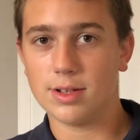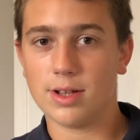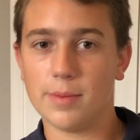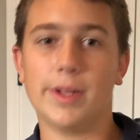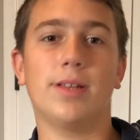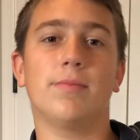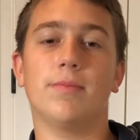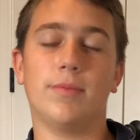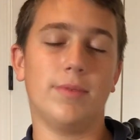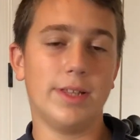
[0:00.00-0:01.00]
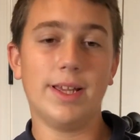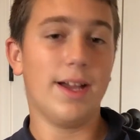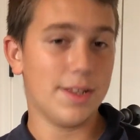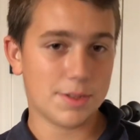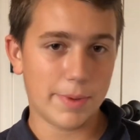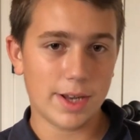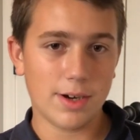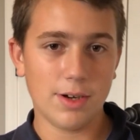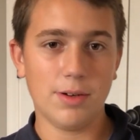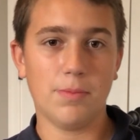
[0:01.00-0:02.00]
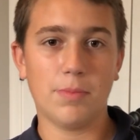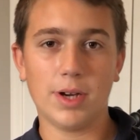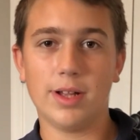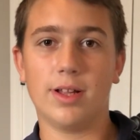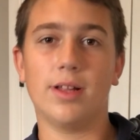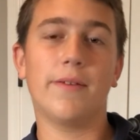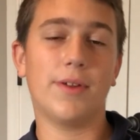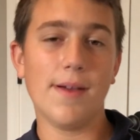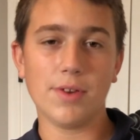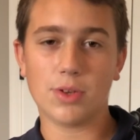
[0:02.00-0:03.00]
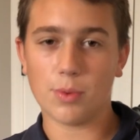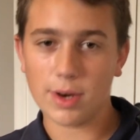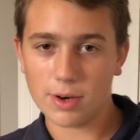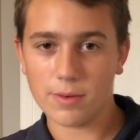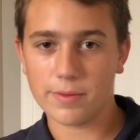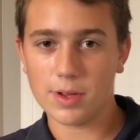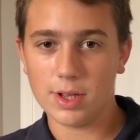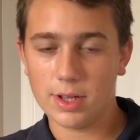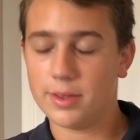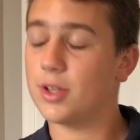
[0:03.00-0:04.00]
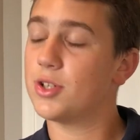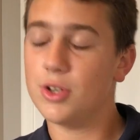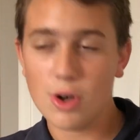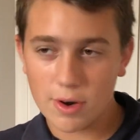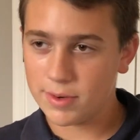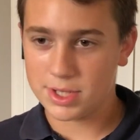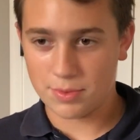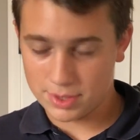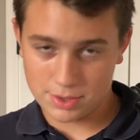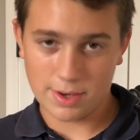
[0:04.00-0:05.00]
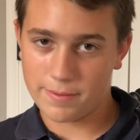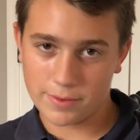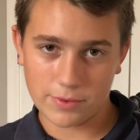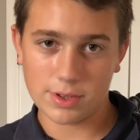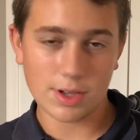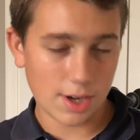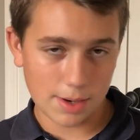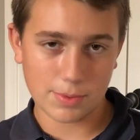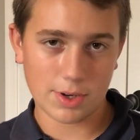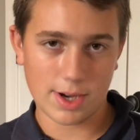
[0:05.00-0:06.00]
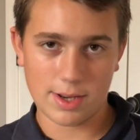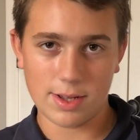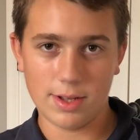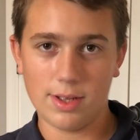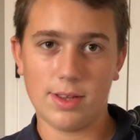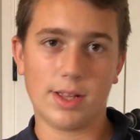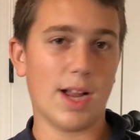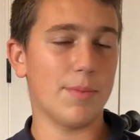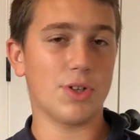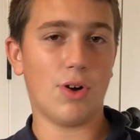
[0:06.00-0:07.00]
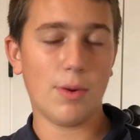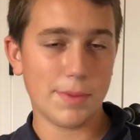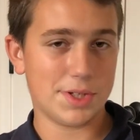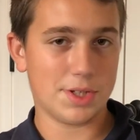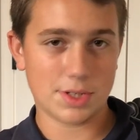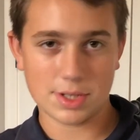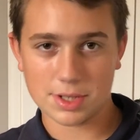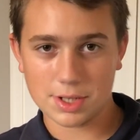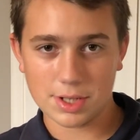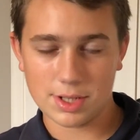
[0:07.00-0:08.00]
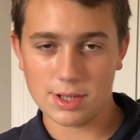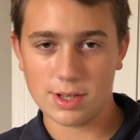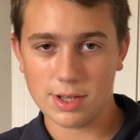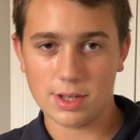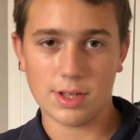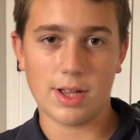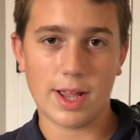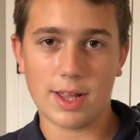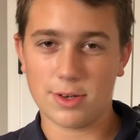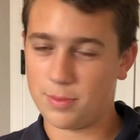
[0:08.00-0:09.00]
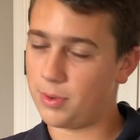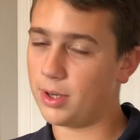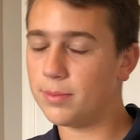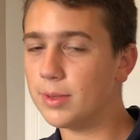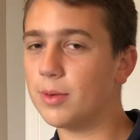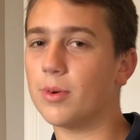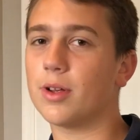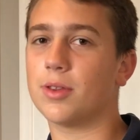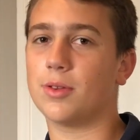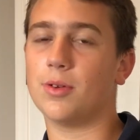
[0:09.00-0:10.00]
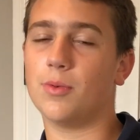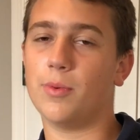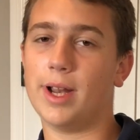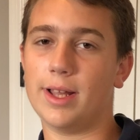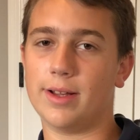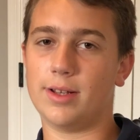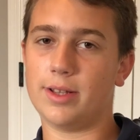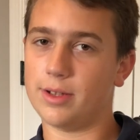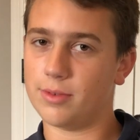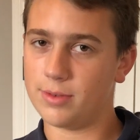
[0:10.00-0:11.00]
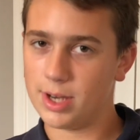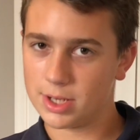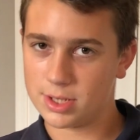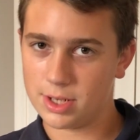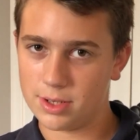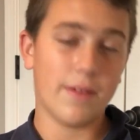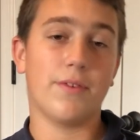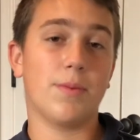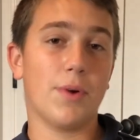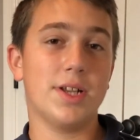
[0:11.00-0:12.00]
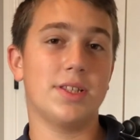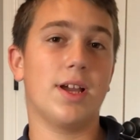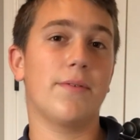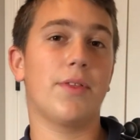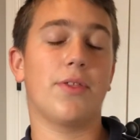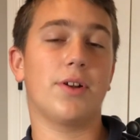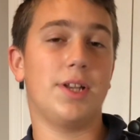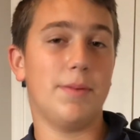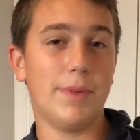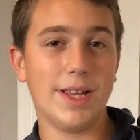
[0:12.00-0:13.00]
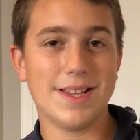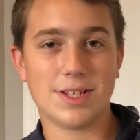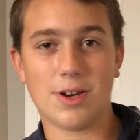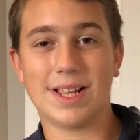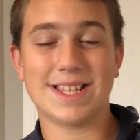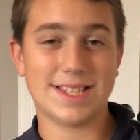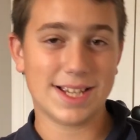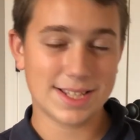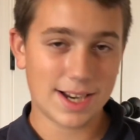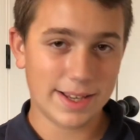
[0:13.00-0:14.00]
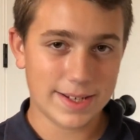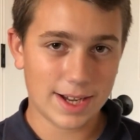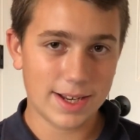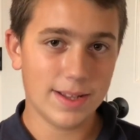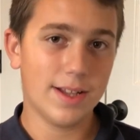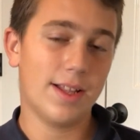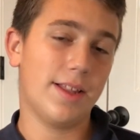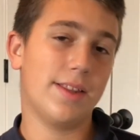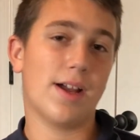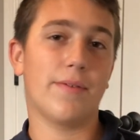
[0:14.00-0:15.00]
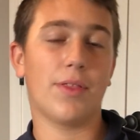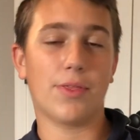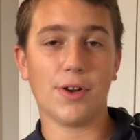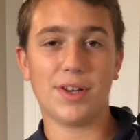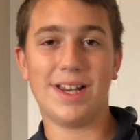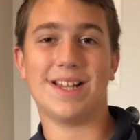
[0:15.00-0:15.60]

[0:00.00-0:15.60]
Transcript: I mean, yeah, it's better, but if you have a 12, there's no reason whatsoever to upgrade. Cameras are almost just as good, and are probably worth waiting until next year. For the price, the iPhone 13 mini is starting at $699, and the iPhone 13